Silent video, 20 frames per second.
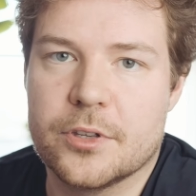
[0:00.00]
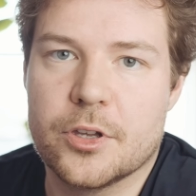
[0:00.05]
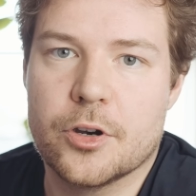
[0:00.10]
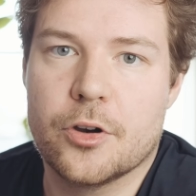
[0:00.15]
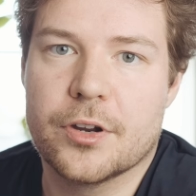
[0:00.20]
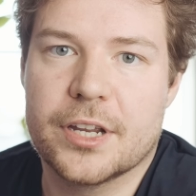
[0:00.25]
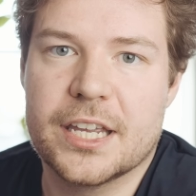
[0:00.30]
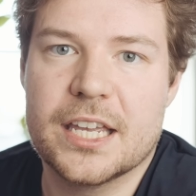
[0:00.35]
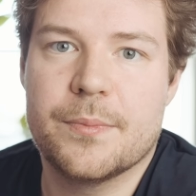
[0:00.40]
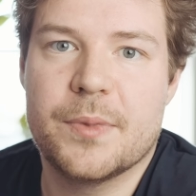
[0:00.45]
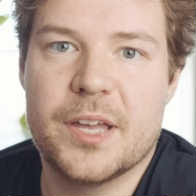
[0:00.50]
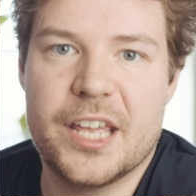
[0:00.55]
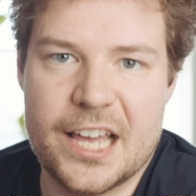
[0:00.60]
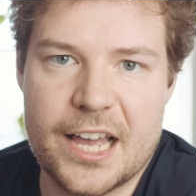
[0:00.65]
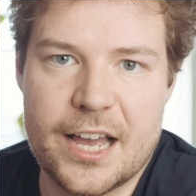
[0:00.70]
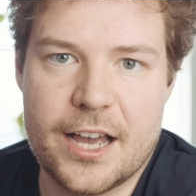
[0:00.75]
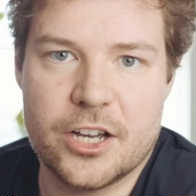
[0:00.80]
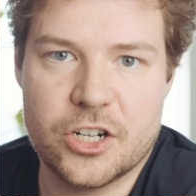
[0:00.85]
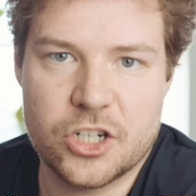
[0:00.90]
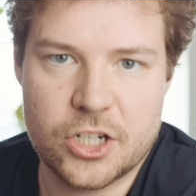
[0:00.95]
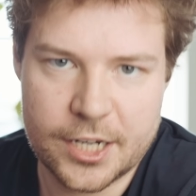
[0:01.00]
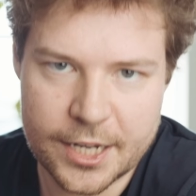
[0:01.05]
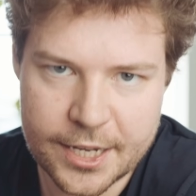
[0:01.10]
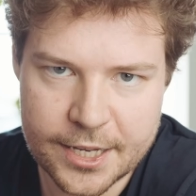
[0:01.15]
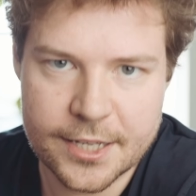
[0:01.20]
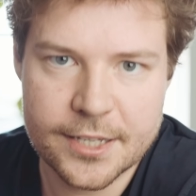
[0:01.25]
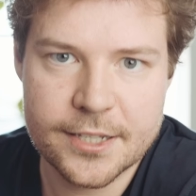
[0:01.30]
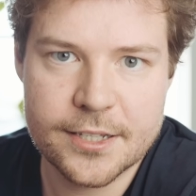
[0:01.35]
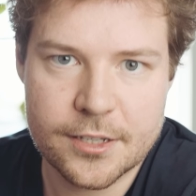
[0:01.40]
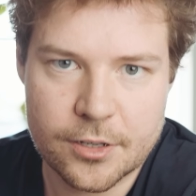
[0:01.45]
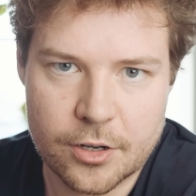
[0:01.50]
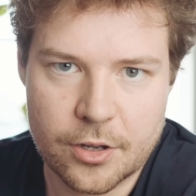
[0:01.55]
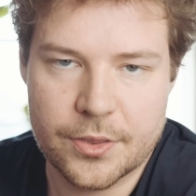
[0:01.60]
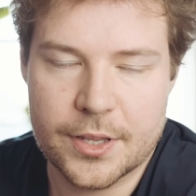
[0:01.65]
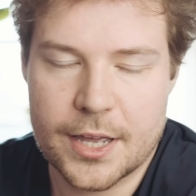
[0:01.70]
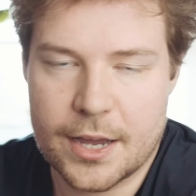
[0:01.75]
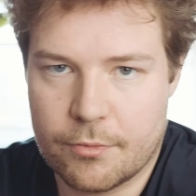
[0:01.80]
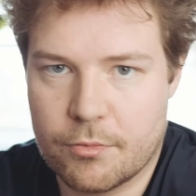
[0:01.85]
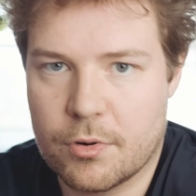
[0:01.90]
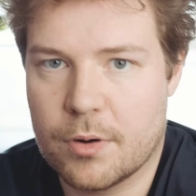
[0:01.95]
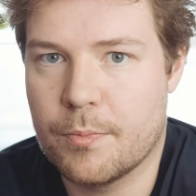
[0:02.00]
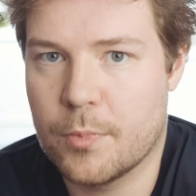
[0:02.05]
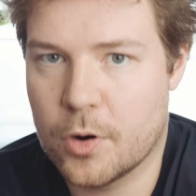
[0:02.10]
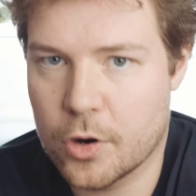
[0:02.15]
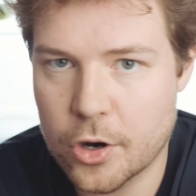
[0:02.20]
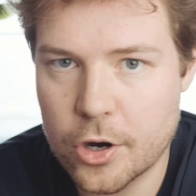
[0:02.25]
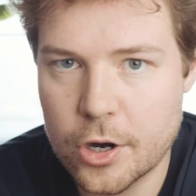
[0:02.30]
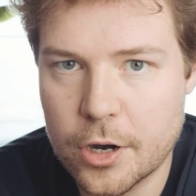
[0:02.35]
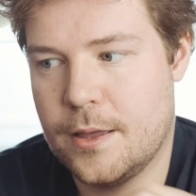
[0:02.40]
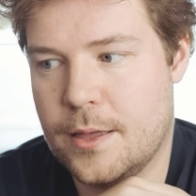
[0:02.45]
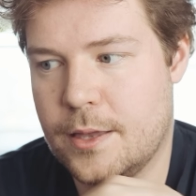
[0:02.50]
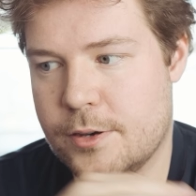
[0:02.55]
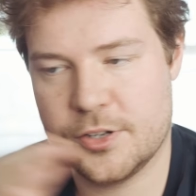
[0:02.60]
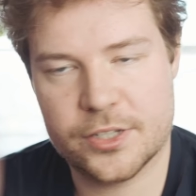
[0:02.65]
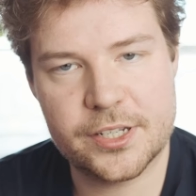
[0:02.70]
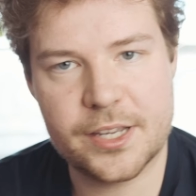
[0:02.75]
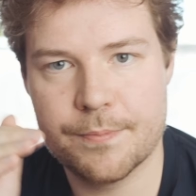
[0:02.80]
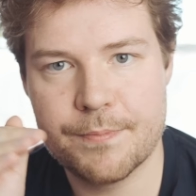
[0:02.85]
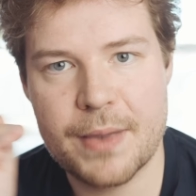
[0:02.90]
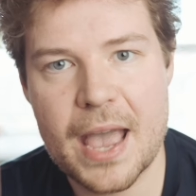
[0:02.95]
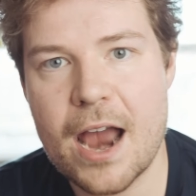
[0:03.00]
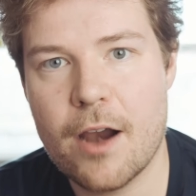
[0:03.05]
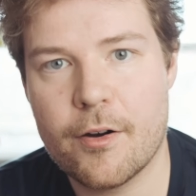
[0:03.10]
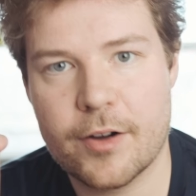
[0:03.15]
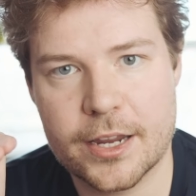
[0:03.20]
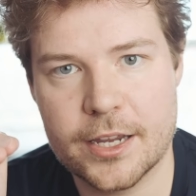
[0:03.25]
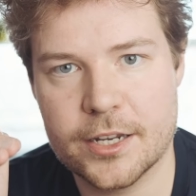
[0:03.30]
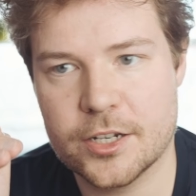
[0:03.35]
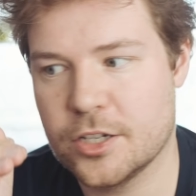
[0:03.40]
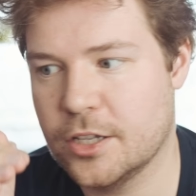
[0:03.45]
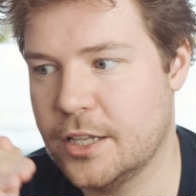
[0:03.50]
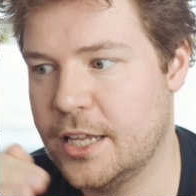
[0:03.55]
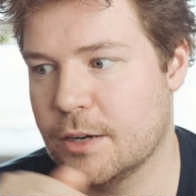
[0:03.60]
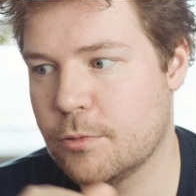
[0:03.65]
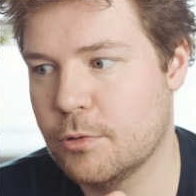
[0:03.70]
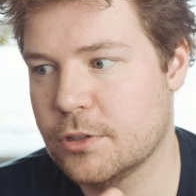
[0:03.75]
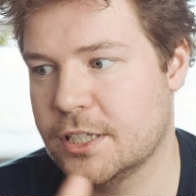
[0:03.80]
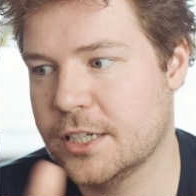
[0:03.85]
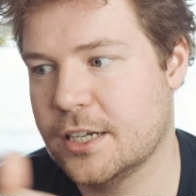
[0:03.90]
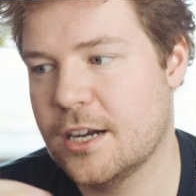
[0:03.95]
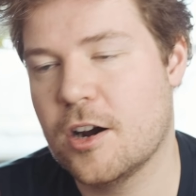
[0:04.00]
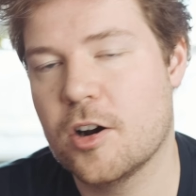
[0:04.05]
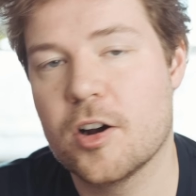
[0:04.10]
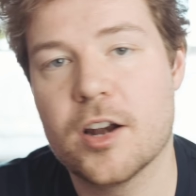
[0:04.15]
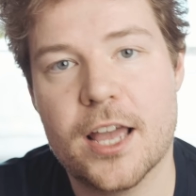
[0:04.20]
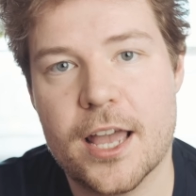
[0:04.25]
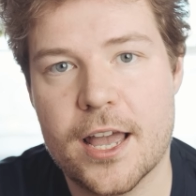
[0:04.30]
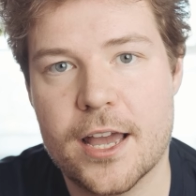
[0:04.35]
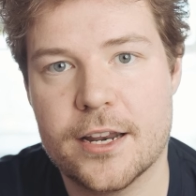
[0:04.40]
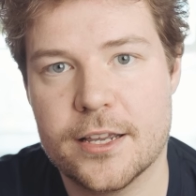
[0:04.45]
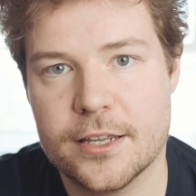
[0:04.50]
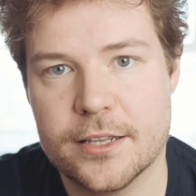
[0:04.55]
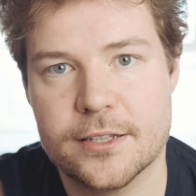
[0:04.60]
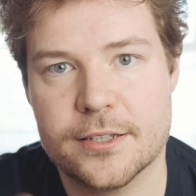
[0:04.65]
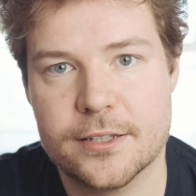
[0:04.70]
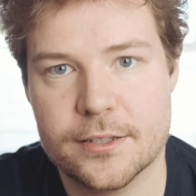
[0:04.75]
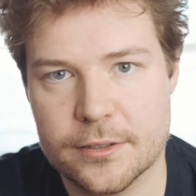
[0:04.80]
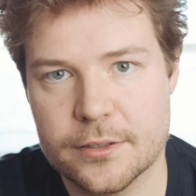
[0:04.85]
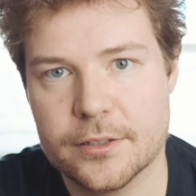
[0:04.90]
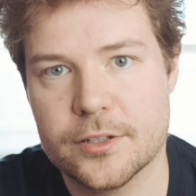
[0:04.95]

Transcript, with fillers: you know, commit hash is on that remote and just comparing it to like what the current head is,